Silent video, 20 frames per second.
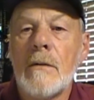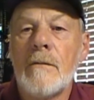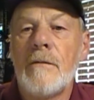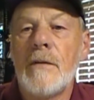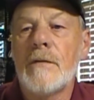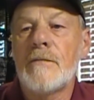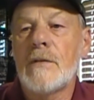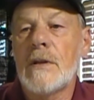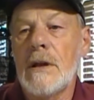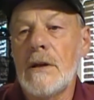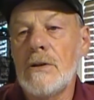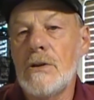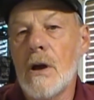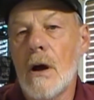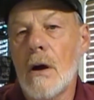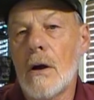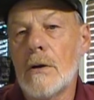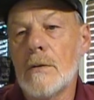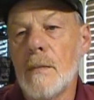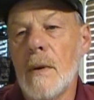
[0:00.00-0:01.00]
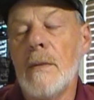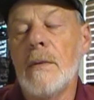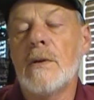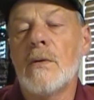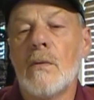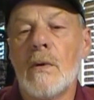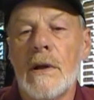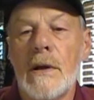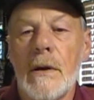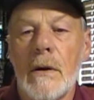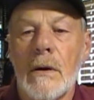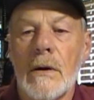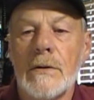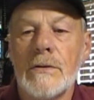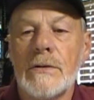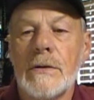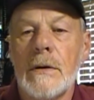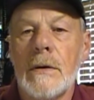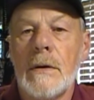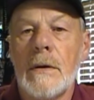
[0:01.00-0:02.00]
15 yards, maybe 20
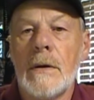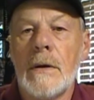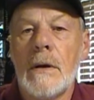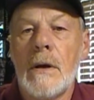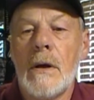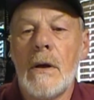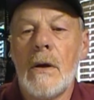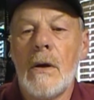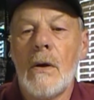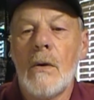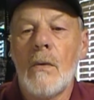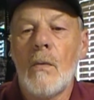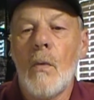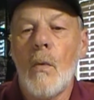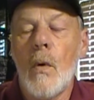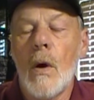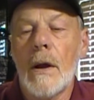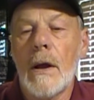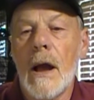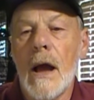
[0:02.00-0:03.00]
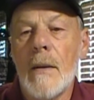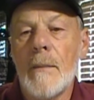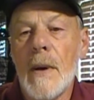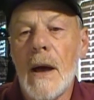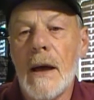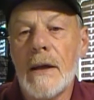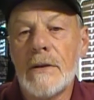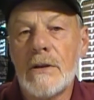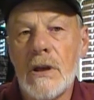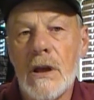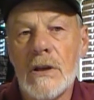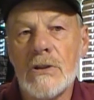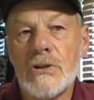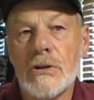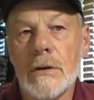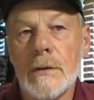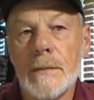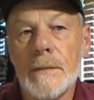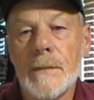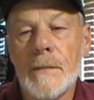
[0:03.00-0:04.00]
yards. Well, what got my
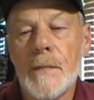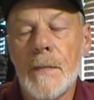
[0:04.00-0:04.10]
attention